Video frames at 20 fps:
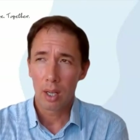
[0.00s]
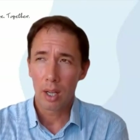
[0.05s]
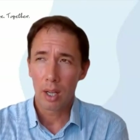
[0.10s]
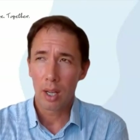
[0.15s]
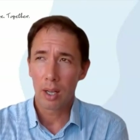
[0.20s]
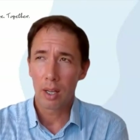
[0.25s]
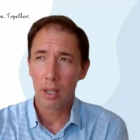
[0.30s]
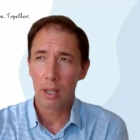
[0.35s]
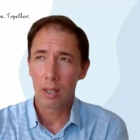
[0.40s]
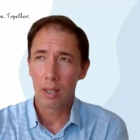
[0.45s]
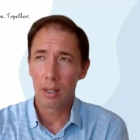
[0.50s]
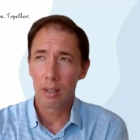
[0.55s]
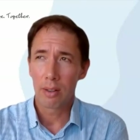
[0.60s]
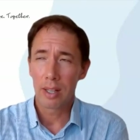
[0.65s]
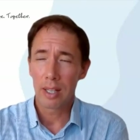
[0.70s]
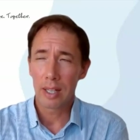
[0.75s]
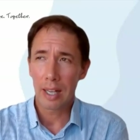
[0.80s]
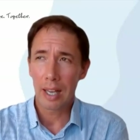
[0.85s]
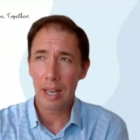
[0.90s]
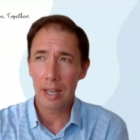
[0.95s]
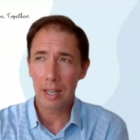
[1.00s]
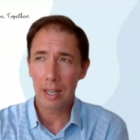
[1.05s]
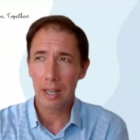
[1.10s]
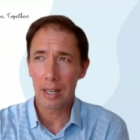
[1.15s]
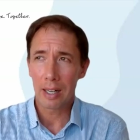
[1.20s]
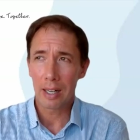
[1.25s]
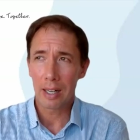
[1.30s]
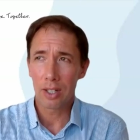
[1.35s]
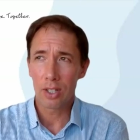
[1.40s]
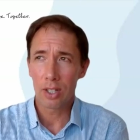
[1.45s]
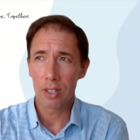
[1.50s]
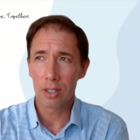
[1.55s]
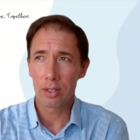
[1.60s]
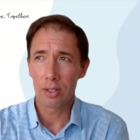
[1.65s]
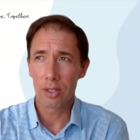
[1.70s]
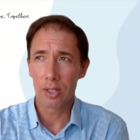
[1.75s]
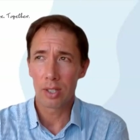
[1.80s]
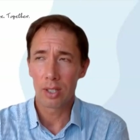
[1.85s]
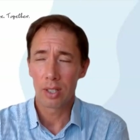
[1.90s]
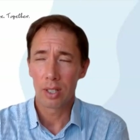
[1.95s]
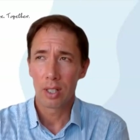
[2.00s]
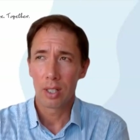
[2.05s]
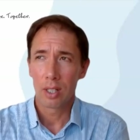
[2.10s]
uh, their calculations